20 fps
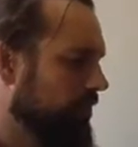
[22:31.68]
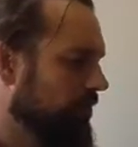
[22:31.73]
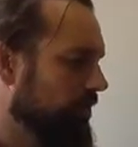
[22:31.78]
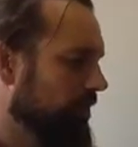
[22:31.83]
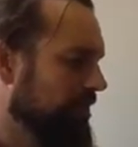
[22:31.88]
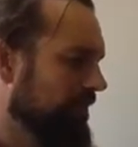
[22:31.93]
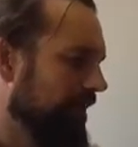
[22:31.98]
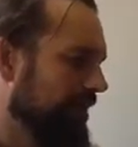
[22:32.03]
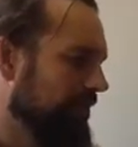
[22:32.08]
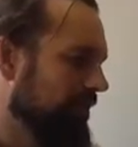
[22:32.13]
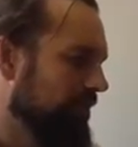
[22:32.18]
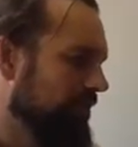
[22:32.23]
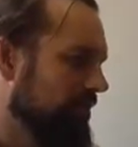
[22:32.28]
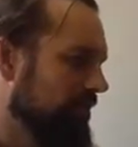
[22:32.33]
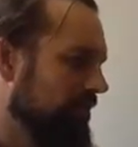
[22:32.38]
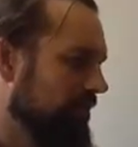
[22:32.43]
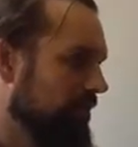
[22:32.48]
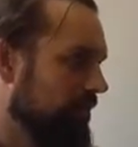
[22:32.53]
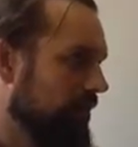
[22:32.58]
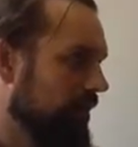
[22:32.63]
does have its
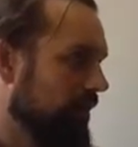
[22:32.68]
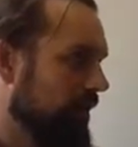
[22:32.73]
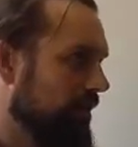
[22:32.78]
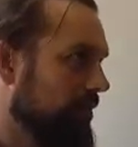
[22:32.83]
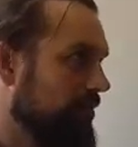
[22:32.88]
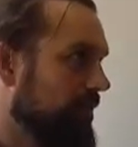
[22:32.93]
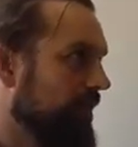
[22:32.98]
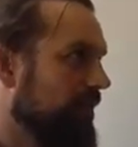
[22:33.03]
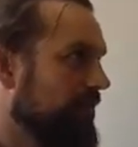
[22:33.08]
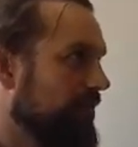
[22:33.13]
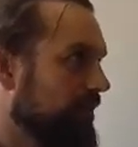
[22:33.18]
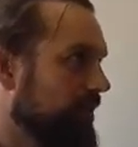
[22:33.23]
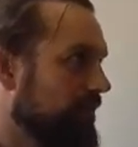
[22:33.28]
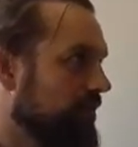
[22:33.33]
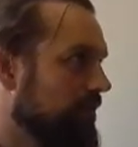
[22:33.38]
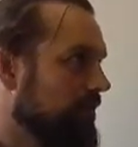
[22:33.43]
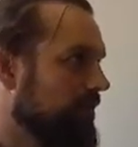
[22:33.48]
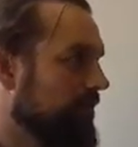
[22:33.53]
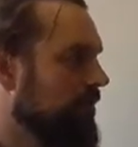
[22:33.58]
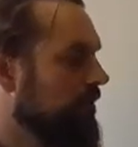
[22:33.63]

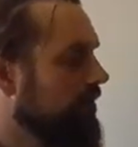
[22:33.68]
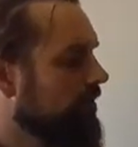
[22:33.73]
benefits.